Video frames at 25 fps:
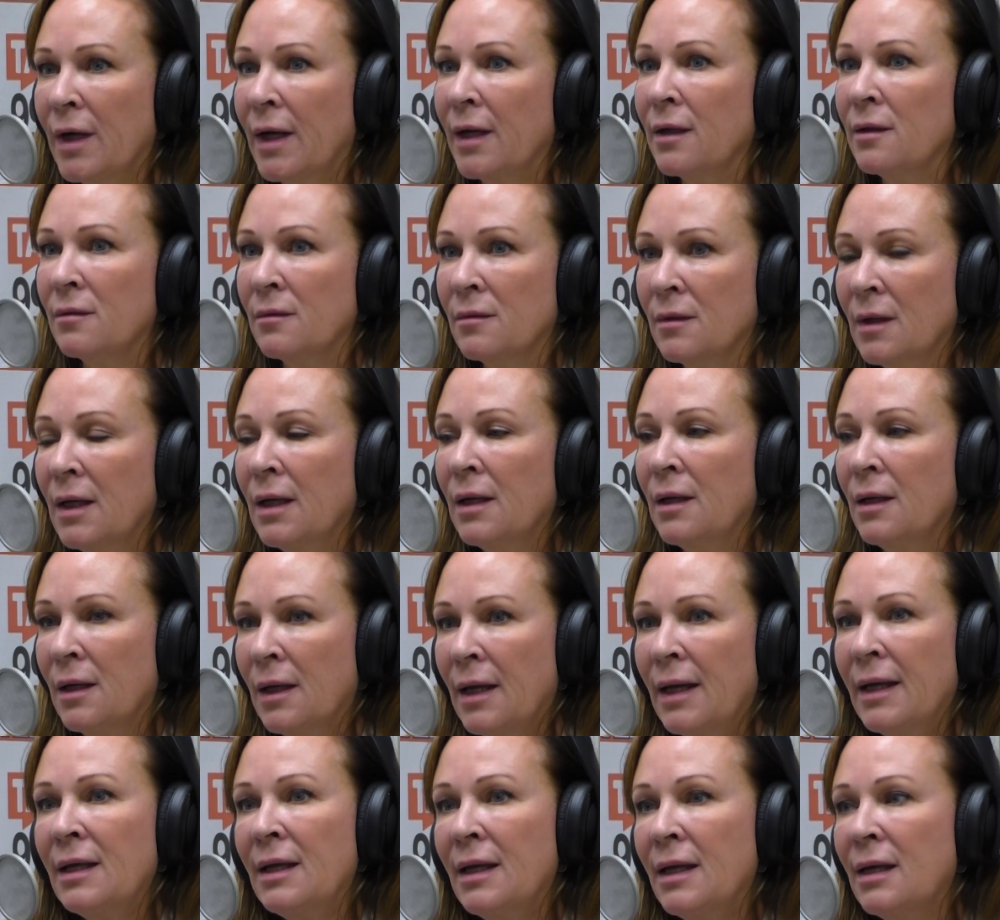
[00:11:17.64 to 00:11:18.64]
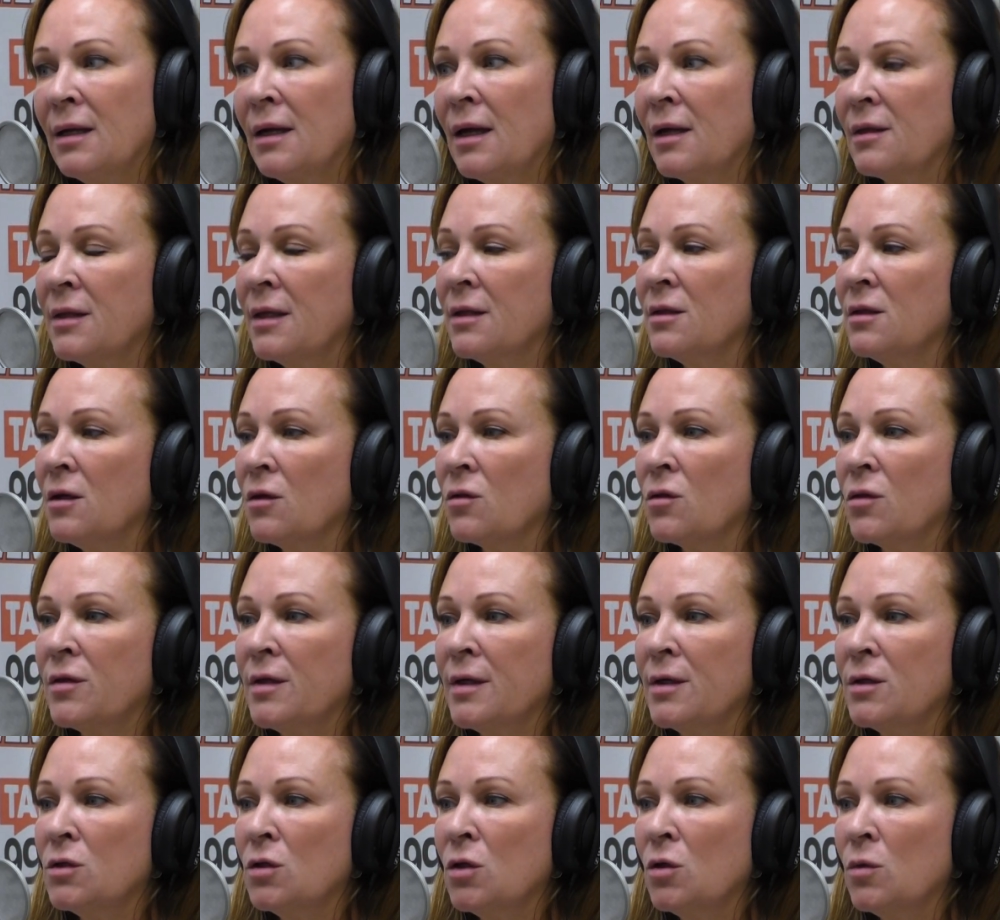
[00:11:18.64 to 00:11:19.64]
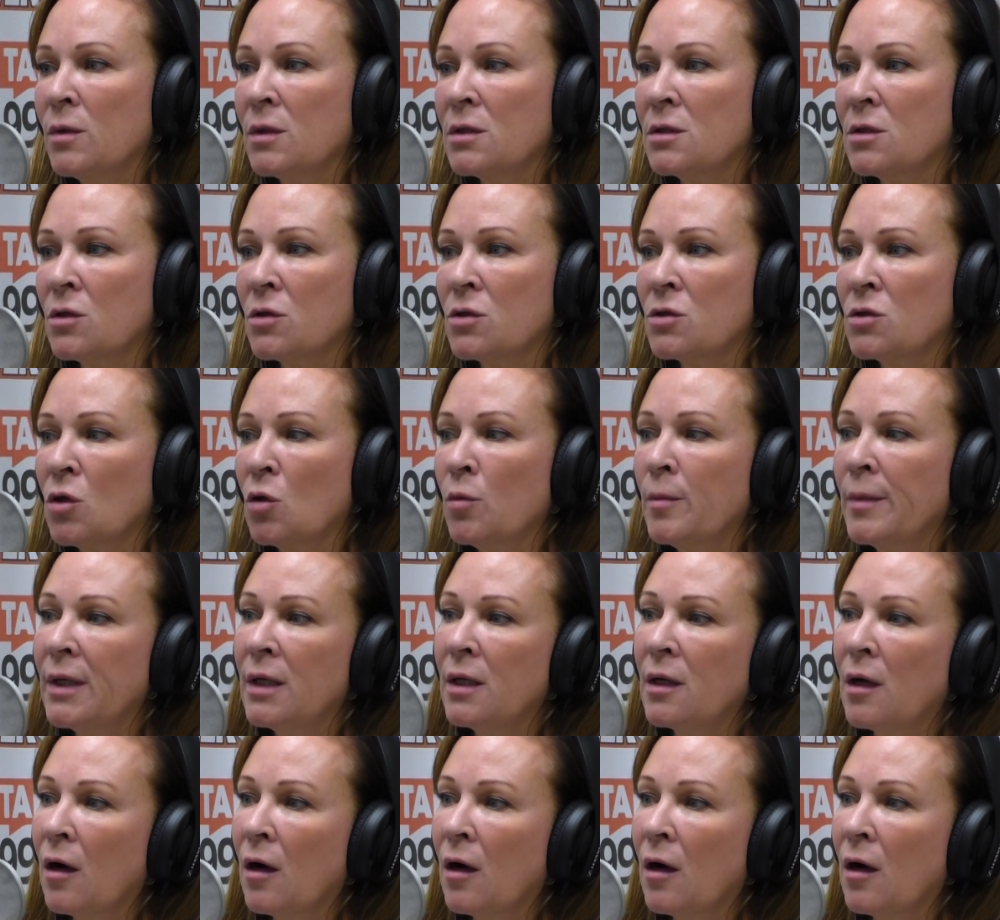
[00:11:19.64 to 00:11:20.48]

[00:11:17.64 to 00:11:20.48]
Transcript: Right. And I think the other thing too is there's so many